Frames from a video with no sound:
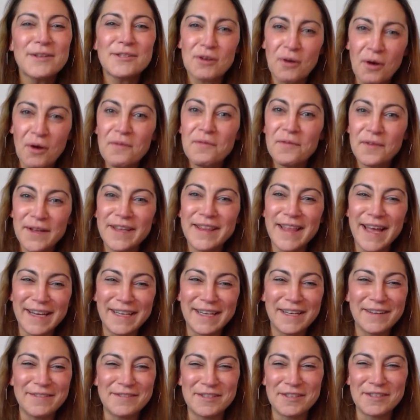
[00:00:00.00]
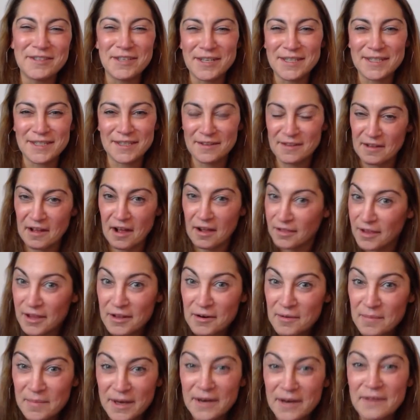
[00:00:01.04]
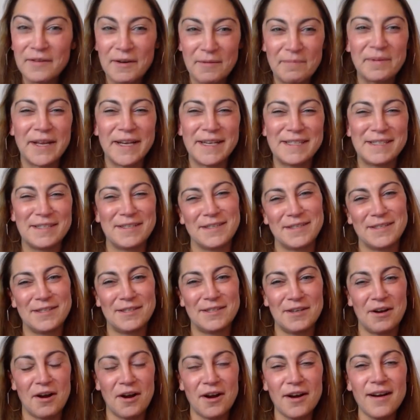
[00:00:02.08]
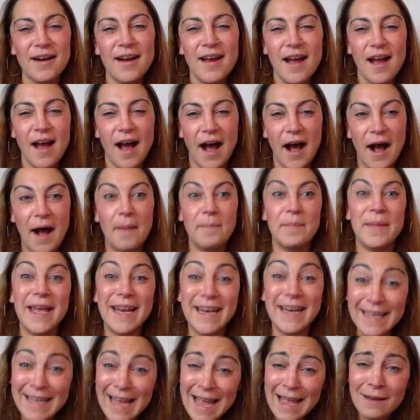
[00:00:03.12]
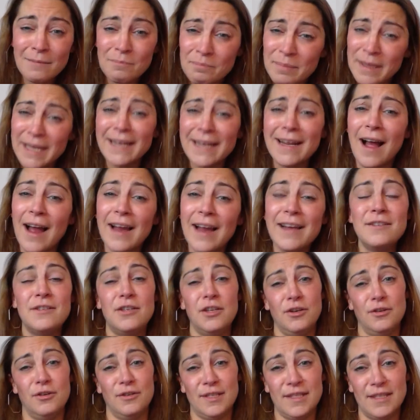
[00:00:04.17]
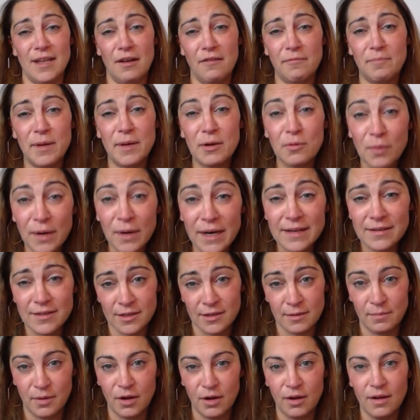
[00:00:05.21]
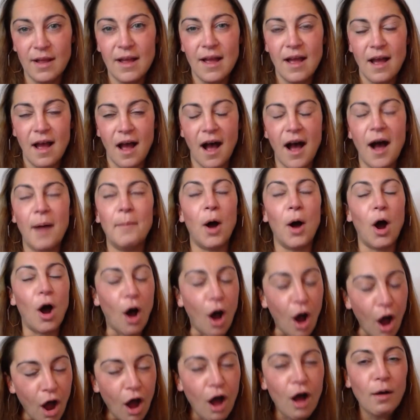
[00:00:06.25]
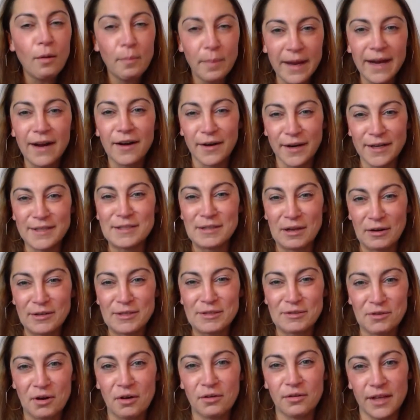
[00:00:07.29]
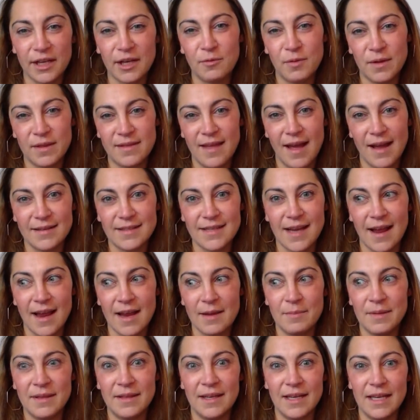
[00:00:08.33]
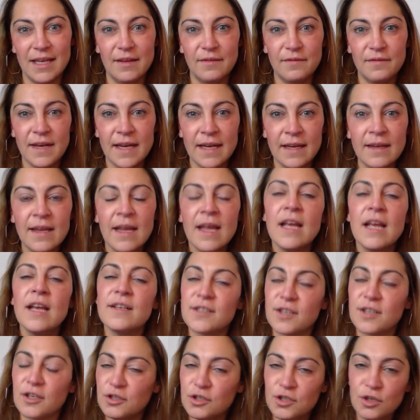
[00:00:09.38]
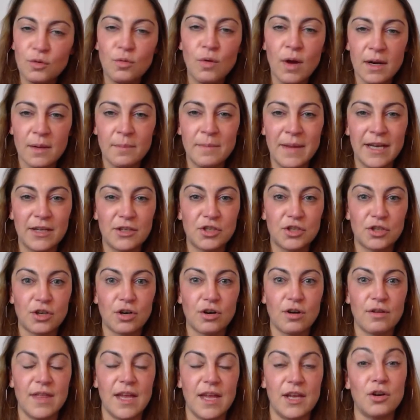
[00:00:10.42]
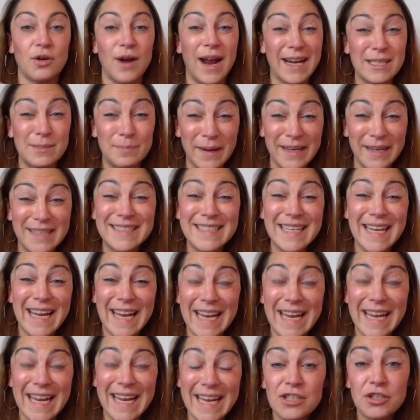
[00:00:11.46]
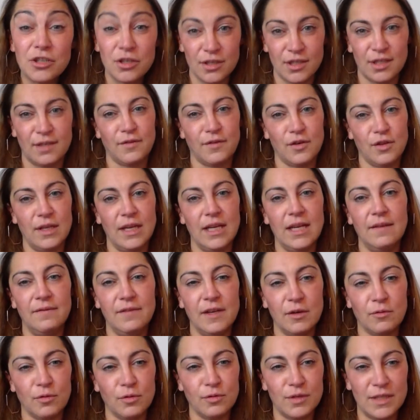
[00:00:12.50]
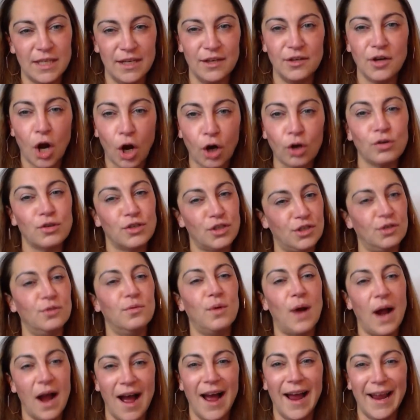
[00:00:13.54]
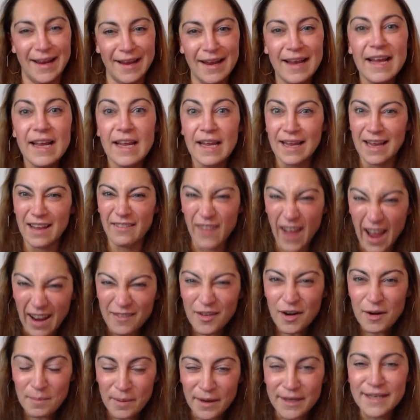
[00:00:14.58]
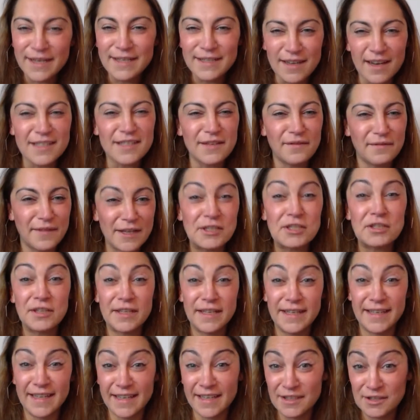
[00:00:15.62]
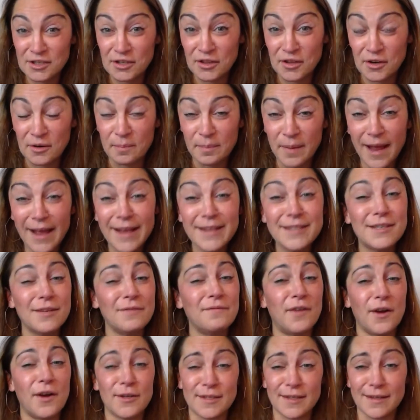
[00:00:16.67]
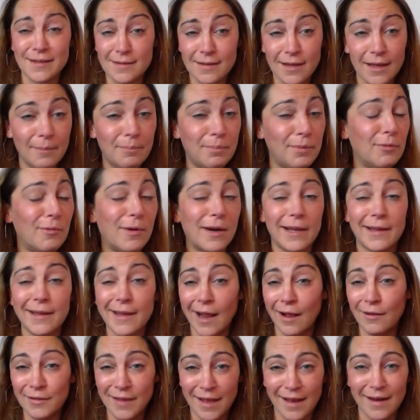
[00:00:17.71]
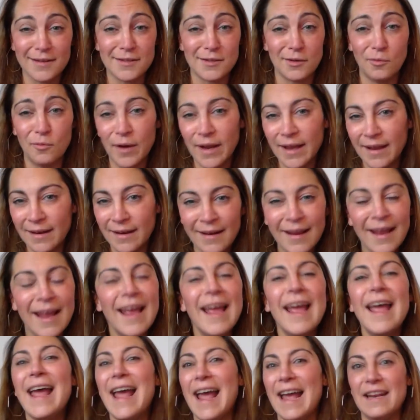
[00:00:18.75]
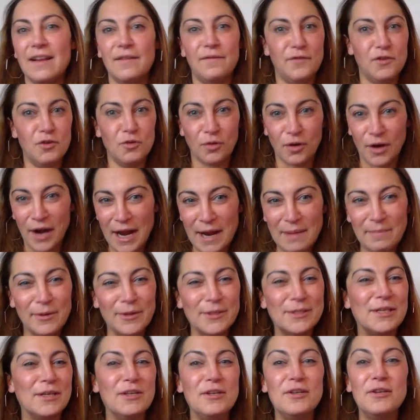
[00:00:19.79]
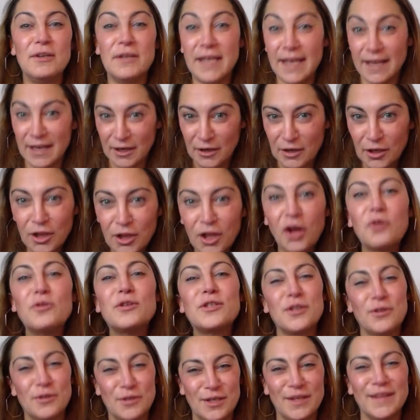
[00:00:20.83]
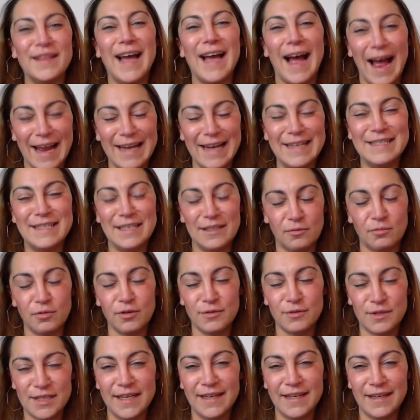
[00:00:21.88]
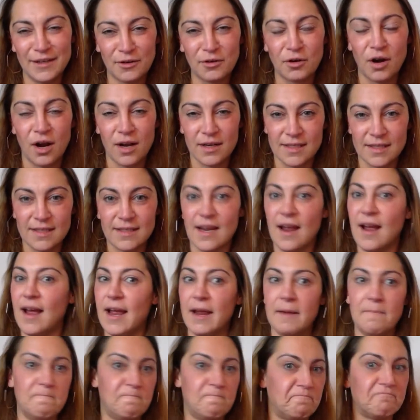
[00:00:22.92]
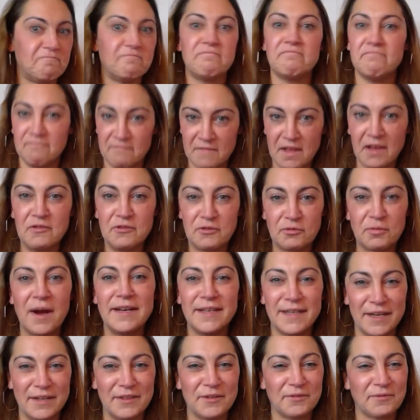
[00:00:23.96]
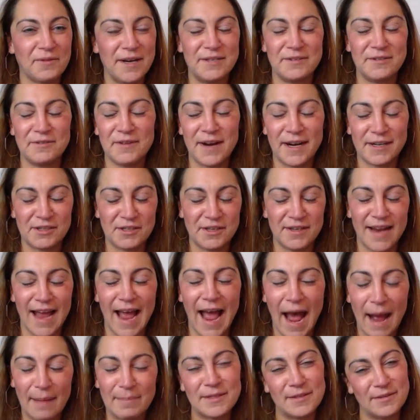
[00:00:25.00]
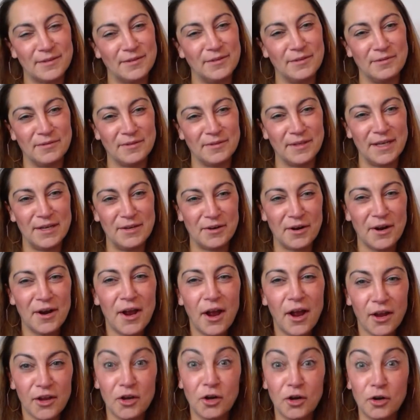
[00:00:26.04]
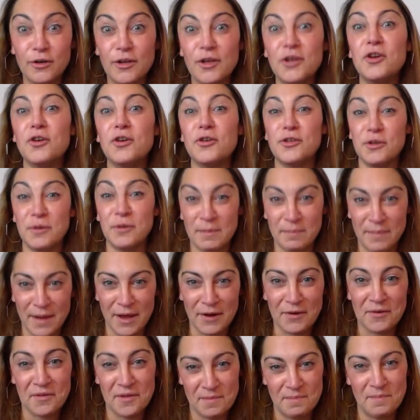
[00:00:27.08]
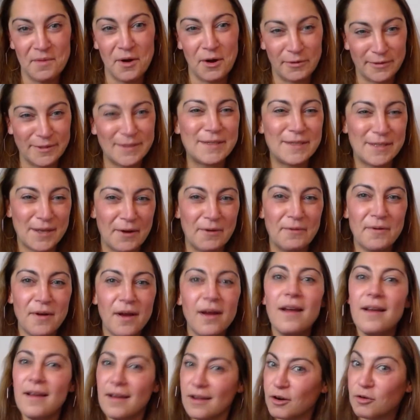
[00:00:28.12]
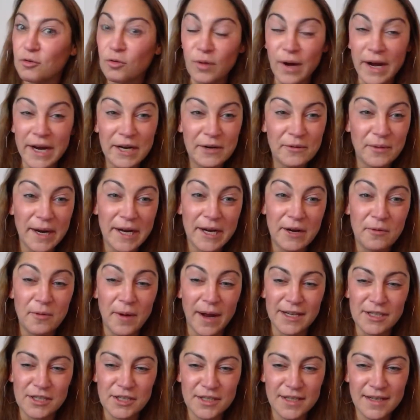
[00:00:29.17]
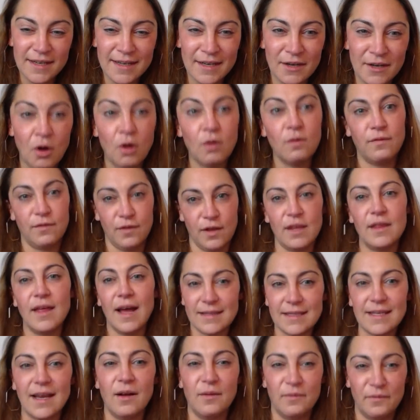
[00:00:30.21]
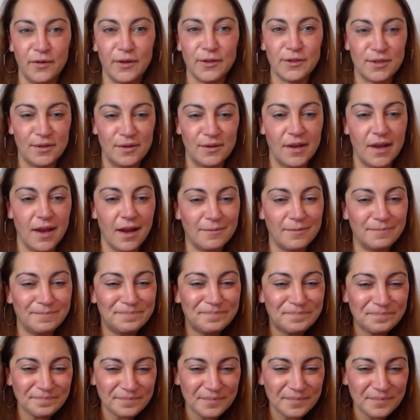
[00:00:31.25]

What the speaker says: So hopefully that gives you just a little bit of a place to start. And again, be kind to yourself, be reasonable. All parents are struggling with that time in the evening. So you do want to make sure that your expectations for the evening routine aren't too high. If everybody does eventually get into their beds and falls asleep, you want to count that as a win. And if you are able to get it closer to the ideal routine across time and trending in the right direction, absolutely, you're doing better than most. So great question, and hopefully that's helpful to you